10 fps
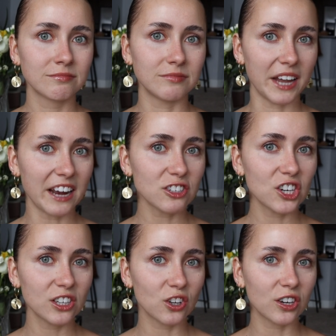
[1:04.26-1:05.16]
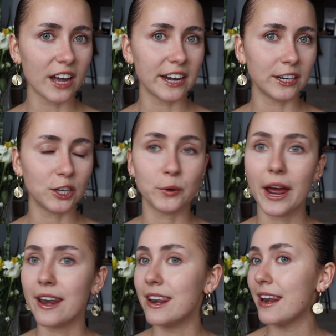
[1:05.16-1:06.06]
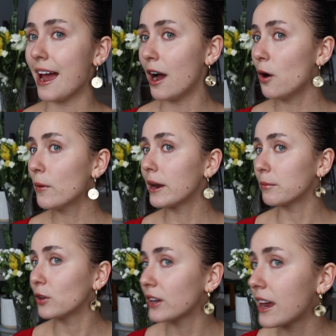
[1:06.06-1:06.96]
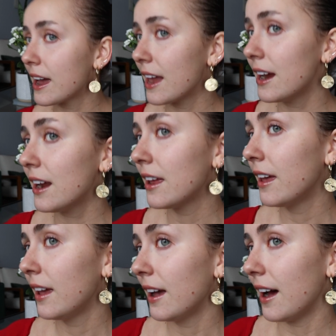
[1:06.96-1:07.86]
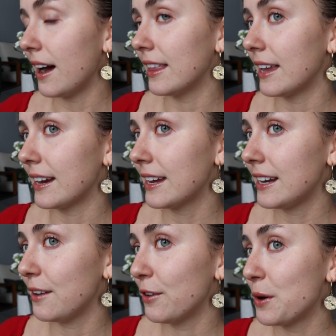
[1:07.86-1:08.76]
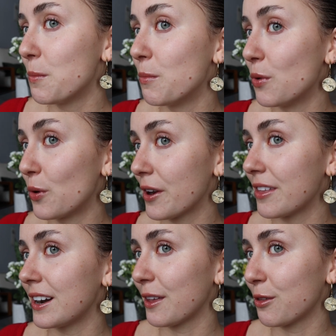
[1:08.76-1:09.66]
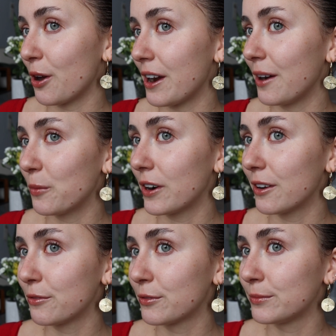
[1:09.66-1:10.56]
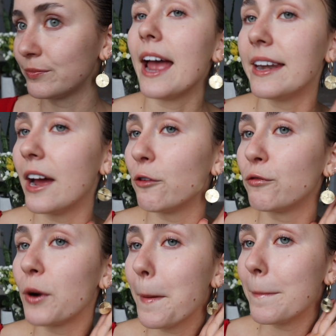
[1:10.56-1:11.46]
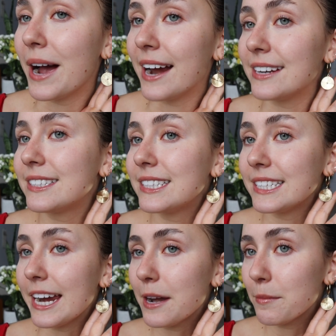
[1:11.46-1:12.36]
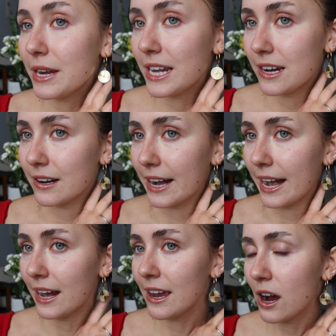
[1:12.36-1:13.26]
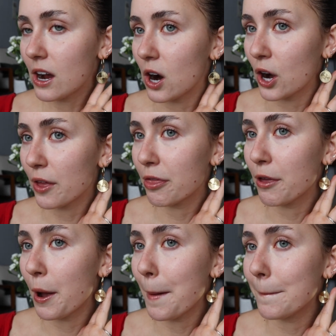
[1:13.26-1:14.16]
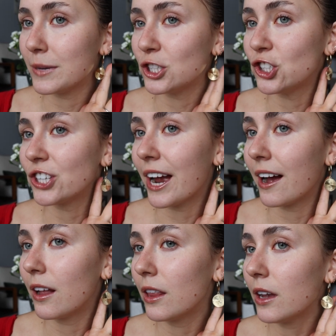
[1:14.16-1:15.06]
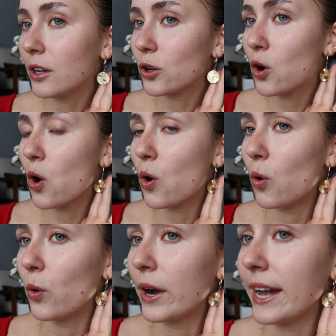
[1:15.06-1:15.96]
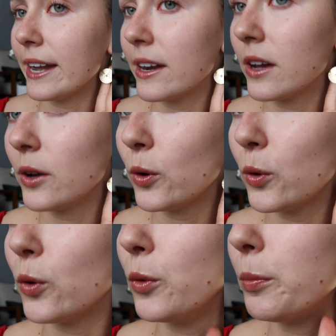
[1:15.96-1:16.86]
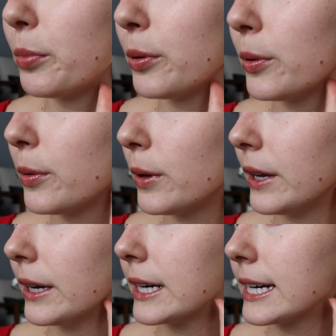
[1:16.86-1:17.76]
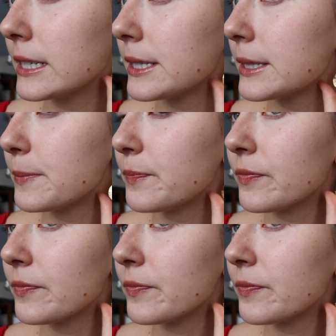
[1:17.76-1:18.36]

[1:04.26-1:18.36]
They actually look kind of cute. And now when I'm looking at it, I like it even more than I thought I would have. And now for my statement earring are the Michelle coin hoop earrings.